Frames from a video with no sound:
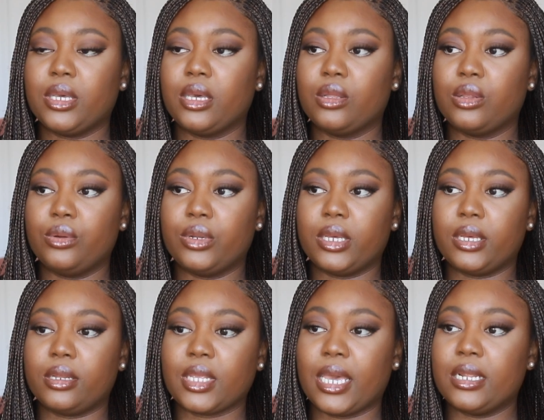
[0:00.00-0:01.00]

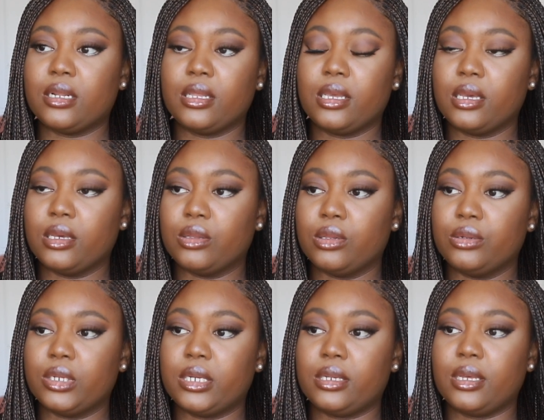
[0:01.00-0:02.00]
included, handling
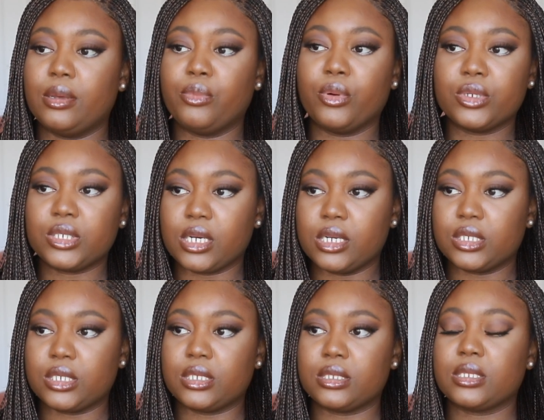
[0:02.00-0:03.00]
included, import
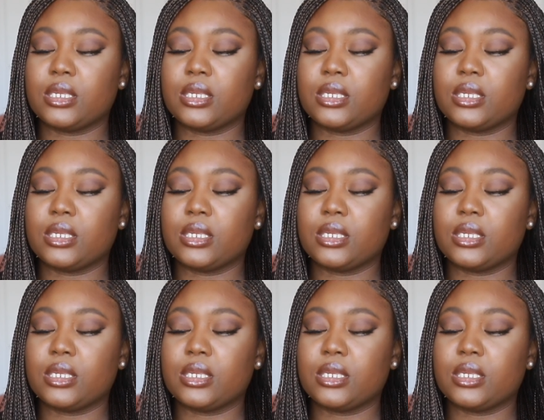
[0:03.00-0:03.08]
charges.